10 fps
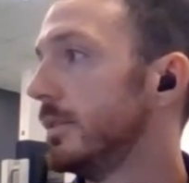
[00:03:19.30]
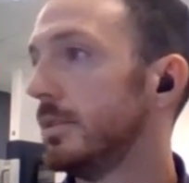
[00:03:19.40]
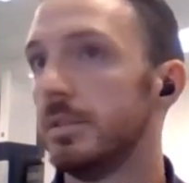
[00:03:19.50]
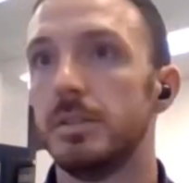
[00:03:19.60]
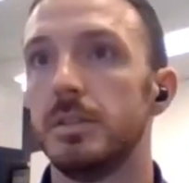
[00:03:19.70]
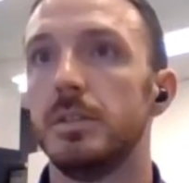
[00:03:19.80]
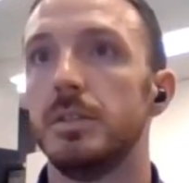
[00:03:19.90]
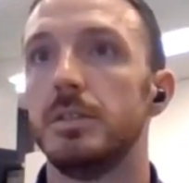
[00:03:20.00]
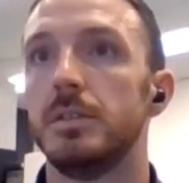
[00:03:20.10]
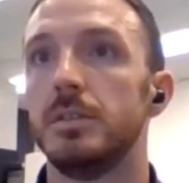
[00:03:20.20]

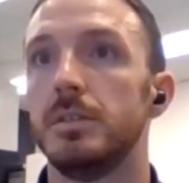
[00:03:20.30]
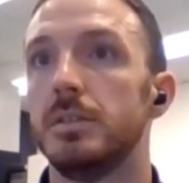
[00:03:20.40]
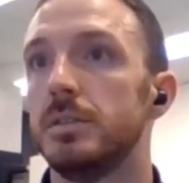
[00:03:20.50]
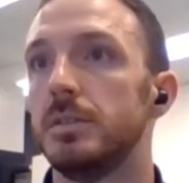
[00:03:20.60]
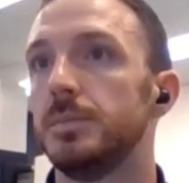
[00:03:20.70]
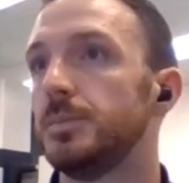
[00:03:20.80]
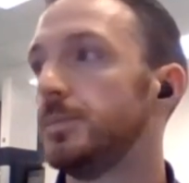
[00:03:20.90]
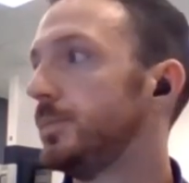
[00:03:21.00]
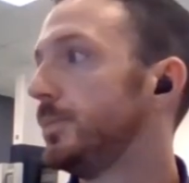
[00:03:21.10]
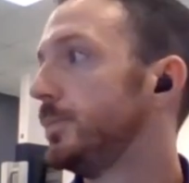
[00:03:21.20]

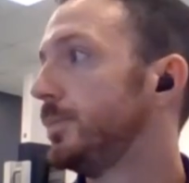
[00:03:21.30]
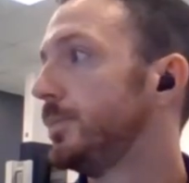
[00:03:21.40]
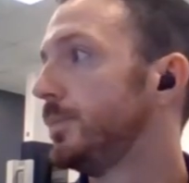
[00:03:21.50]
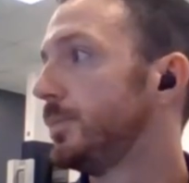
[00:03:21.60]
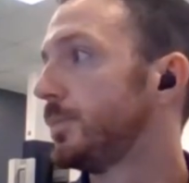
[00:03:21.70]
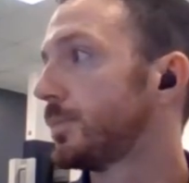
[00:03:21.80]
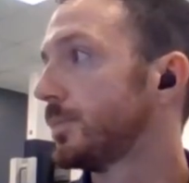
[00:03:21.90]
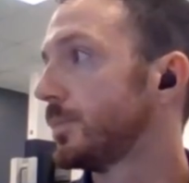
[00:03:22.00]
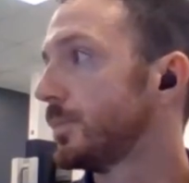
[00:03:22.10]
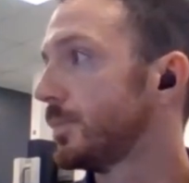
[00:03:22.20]

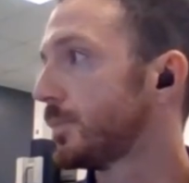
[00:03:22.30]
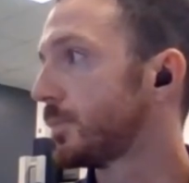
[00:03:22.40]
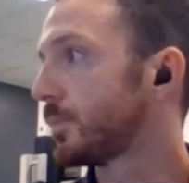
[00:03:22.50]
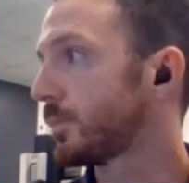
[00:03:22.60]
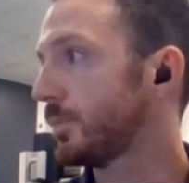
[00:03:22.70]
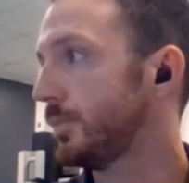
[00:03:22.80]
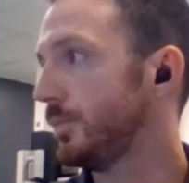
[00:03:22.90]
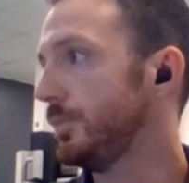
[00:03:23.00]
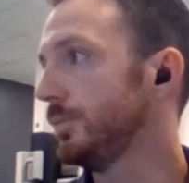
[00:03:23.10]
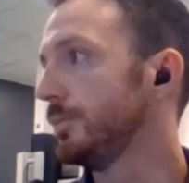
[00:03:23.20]
[no speech]